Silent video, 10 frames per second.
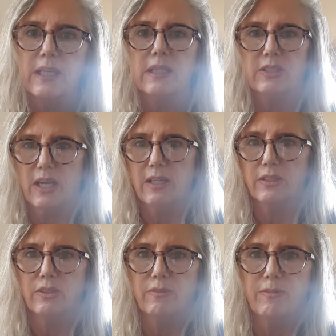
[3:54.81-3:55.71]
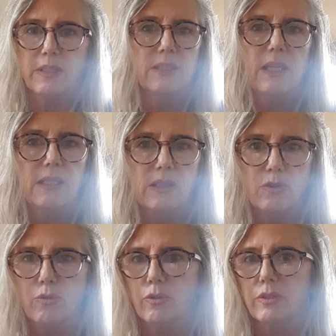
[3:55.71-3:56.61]
endless hours of fascinating
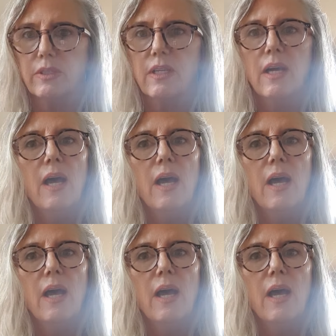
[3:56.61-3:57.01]
talks